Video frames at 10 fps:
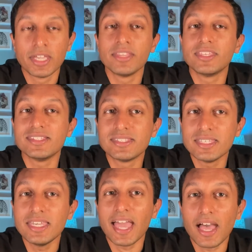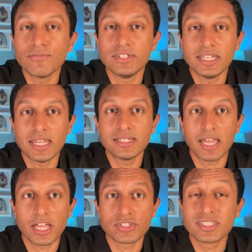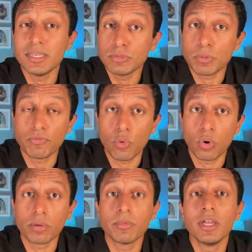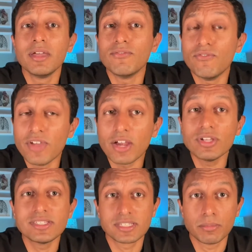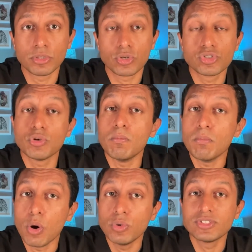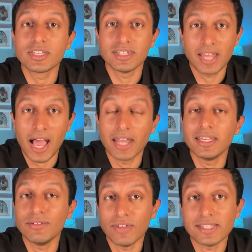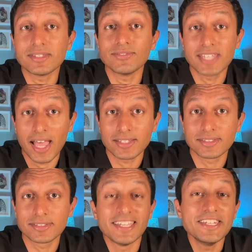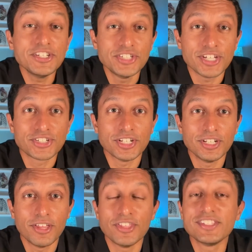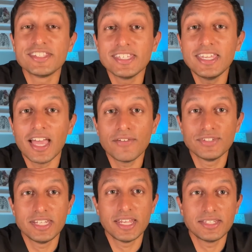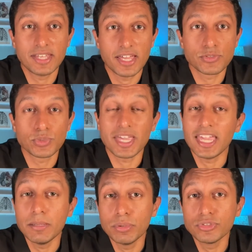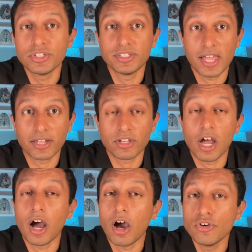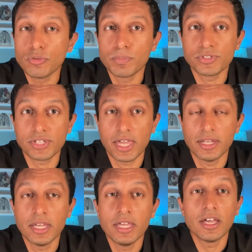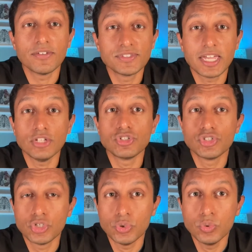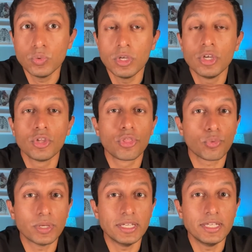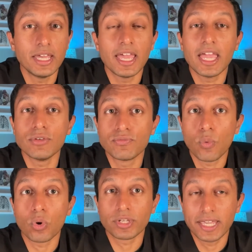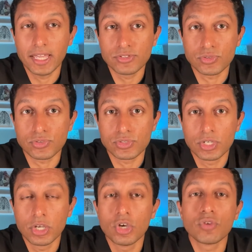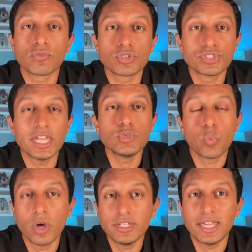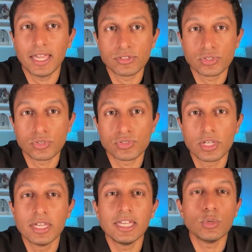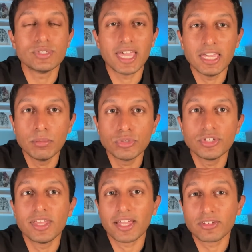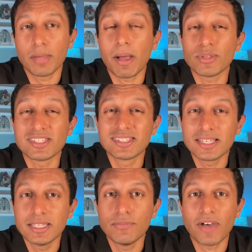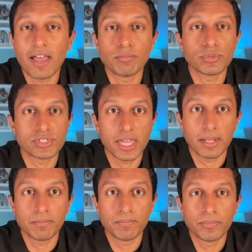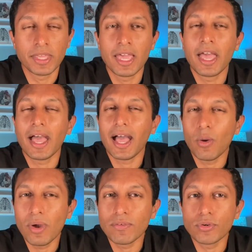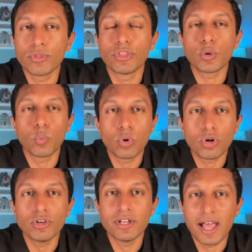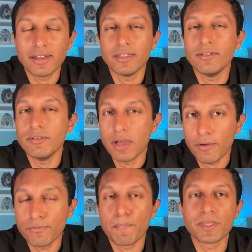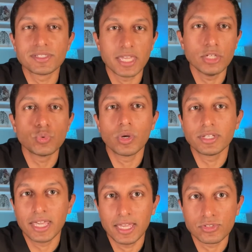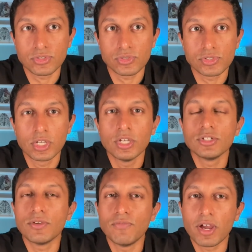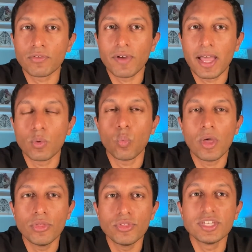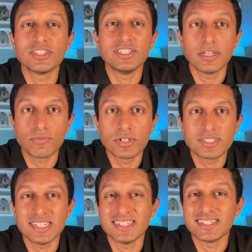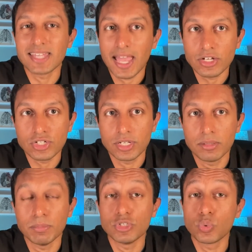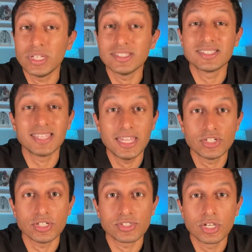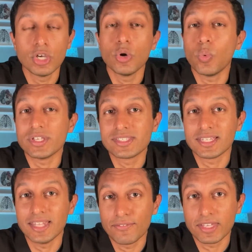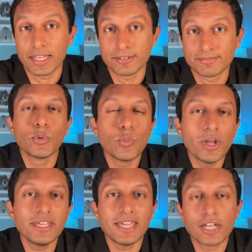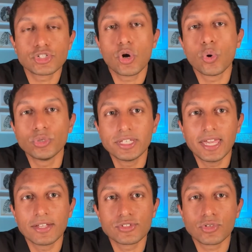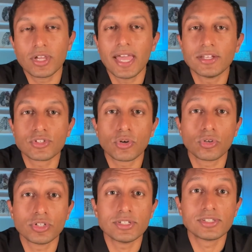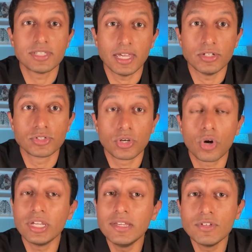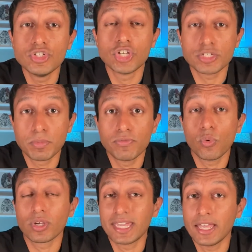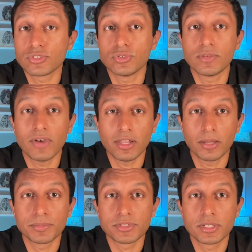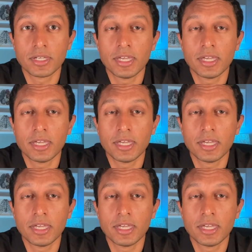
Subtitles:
The cfDNA test seems to perform very similar to most non-invasive tests. In addition, the cfDNA test was able to detect 100% of stage 2, 3, and 4 cancers. For stage 1 cancers, it was able to detect about 65%. However, there were not enough stage 1 cancers to verify whether this difference in detection between stages was significant. We want to catch colon cancer at its earliest stage, or even just before cancer develops.